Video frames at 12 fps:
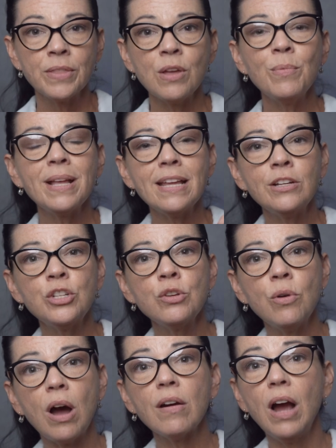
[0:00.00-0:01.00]
Then we get
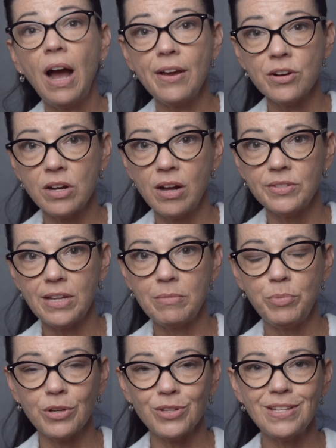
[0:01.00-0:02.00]
into our higher
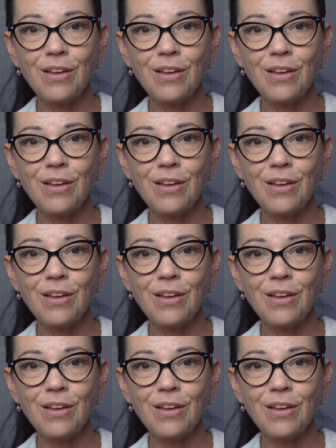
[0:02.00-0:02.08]
content books.